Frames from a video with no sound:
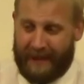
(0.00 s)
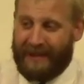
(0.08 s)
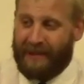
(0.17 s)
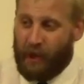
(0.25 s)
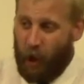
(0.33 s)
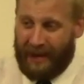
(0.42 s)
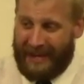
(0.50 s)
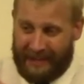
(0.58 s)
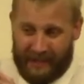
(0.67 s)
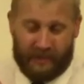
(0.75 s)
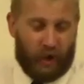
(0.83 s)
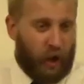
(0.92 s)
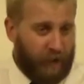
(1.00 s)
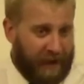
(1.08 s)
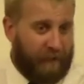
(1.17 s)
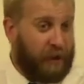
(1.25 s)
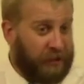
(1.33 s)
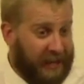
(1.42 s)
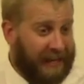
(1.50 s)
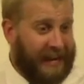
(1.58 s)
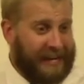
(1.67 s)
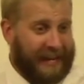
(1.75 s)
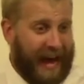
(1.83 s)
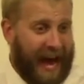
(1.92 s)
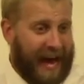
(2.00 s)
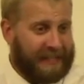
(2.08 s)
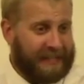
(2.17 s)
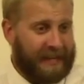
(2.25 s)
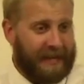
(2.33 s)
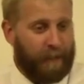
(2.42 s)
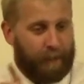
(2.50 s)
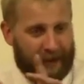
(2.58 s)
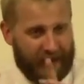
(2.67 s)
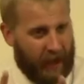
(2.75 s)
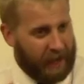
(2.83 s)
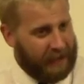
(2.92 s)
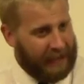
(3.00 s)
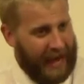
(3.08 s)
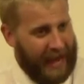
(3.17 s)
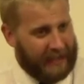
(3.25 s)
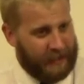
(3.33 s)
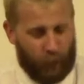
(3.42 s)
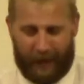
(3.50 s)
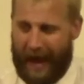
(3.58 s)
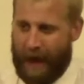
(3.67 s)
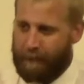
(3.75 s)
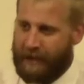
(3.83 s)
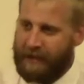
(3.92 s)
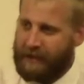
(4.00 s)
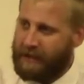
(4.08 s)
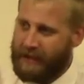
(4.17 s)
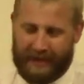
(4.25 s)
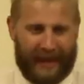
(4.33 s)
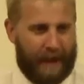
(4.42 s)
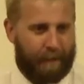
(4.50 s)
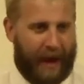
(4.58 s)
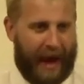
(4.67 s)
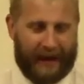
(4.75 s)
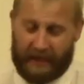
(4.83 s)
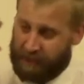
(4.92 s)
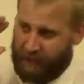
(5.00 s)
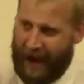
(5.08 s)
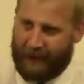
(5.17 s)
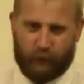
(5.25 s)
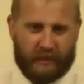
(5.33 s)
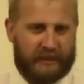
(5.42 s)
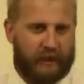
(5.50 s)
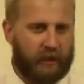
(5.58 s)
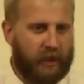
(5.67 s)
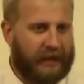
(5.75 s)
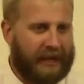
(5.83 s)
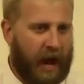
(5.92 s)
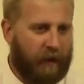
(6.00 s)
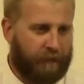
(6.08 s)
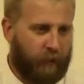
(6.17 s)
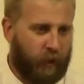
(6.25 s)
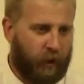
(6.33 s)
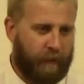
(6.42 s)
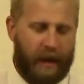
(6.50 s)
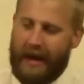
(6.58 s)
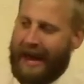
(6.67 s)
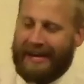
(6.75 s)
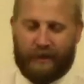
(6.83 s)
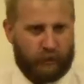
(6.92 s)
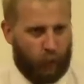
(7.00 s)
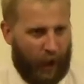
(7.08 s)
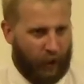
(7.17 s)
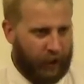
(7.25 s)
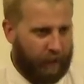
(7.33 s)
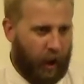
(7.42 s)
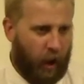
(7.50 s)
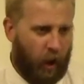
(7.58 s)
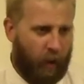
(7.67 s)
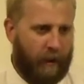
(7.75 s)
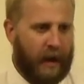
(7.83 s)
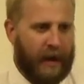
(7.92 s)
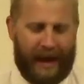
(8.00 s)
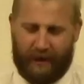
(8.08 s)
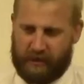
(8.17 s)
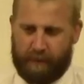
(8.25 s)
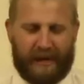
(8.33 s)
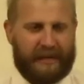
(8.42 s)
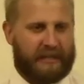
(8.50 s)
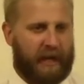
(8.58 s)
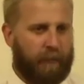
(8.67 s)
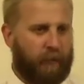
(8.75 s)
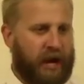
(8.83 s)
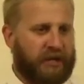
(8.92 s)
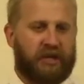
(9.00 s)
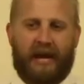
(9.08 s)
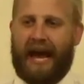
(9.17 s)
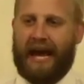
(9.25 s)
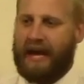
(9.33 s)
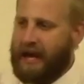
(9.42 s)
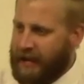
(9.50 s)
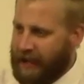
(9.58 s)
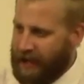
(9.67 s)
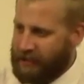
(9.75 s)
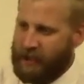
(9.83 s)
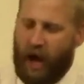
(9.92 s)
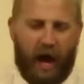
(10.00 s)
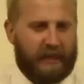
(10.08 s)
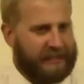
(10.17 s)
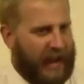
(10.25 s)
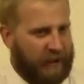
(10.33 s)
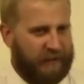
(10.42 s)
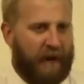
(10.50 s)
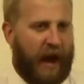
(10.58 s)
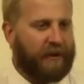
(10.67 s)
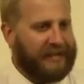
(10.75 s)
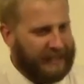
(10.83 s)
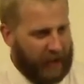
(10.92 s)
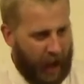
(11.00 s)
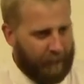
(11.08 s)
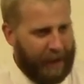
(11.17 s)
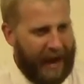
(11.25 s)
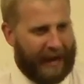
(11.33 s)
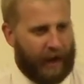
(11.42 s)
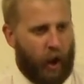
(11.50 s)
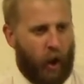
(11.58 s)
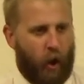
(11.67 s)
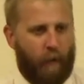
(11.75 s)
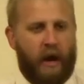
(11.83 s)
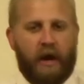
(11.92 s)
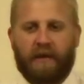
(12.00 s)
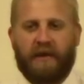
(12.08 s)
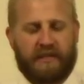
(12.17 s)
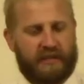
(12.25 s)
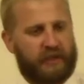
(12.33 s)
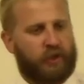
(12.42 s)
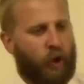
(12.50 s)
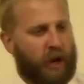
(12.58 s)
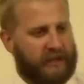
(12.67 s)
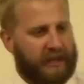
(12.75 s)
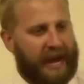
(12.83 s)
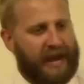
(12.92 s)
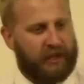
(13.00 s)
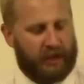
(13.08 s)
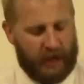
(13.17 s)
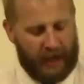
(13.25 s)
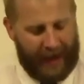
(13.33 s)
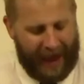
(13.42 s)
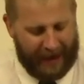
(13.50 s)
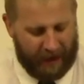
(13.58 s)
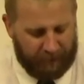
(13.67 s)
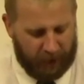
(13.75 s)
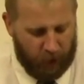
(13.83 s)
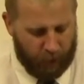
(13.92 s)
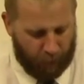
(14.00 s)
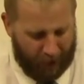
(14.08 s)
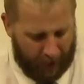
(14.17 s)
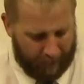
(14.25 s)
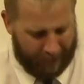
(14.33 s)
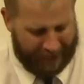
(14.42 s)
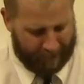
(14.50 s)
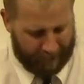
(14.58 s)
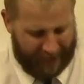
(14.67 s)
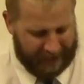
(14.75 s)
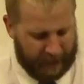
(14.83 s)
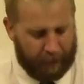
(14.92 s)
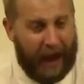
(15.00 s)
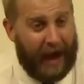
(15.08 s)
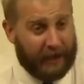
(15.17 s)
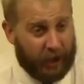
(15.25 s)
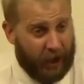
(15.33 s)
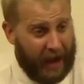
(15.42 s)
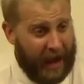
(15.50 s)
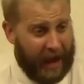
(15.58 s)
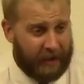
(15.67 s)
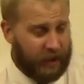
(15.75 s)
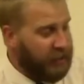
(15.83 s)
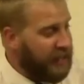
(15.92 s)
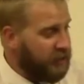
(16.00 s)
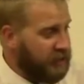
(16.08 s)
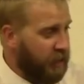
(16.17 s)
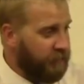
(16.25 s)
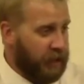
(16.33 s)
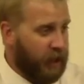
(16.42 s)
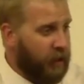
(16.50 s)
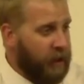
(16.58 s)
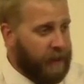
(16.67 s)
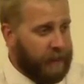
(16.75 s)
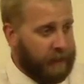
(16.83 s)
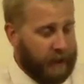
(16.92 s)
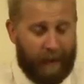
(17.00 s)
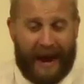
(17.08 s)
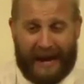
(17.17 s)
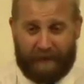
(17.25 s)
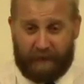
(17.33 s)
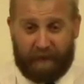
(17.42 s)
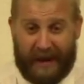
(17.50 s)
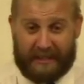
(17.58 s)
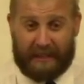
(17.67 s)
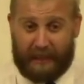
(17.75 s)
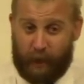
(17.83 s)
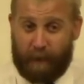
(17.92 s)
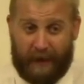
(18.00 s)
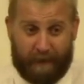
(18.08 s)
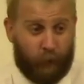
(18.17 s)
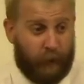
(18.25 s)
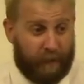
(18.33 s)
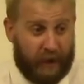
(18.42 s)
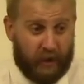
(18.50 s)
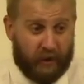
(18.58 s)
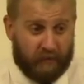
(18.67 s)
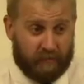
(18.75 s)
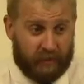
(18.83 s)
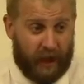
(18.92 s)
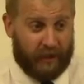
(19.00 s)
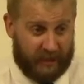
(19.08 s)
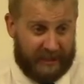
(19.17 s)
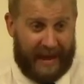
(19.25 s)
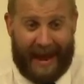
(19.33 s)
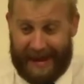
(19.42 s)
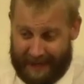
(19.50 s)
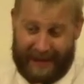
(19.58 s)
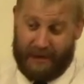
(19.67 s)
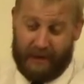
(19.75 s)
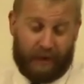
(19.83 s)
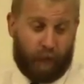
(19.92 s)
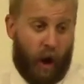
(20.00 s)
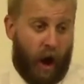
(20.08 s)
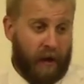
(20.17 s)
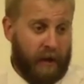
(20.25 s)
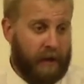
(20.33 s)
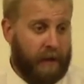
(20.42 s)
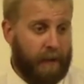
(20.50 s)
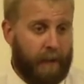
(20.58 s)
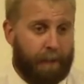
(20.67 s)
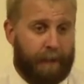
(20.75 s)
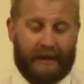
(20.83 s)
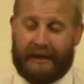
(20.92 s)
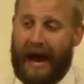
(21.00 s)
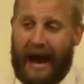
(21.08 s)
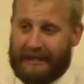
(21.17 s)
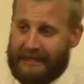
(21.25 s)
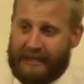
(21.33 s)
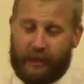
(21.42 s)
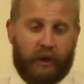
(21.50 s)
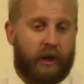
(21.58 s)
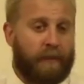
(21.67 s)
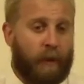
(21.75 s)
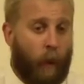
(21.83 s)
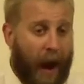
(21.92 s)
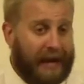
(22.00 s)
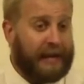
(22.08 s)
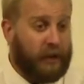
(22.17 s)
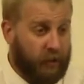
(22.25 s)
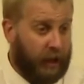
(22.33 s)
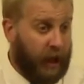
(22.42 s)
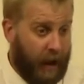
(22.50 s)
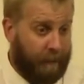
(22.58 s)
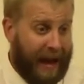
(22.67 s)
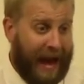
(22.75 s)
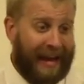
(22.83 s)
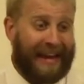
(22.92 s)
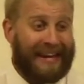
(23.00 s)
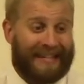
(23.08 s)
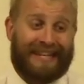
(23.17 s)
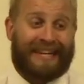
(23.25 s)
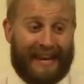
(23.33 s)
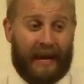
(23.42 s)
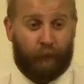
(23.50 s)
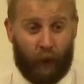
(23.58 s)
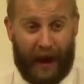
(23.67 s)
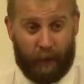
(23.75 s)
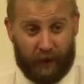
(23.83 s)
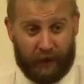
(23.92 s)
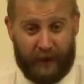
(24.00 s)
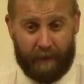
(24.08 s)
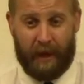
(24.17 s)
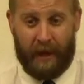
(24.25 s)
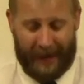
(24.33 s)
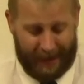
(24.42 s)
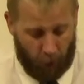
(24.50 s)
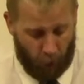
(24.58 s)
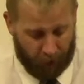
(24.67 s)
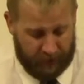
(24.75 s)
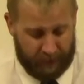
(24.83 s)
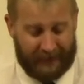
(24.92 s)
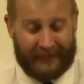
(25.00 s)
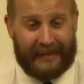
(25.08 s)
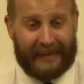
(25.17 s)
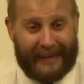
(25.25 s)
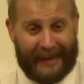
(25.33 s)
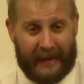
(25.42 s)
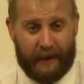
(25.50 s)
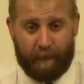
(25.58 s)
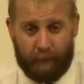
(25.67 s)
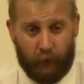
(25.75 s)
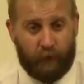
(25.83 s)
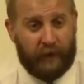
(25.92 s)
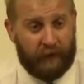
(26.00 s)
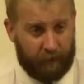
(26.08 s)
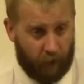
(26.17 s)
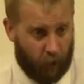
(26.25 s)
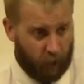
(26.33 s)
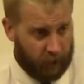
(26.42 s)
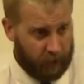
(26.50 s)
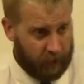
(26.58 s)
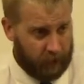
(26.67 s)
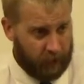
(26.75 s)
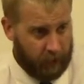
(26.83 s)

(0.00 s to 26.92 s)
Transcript: No, he deserved everything that he got, but nonetheless, what happened? He came back, his father was still looking out for him, and he was welcome home, and it was a big celebration. Hey, he was lost, now he's found, he's come back home. This is a joyous occasion. And if you bring a big mess upon your head, you get yourself, you know, you might have to face a little bit of a rebuke to understand, yeah, you did wrong. But God's still going to be wanting you to come back and to get right with him and ultimately to keep moving forward.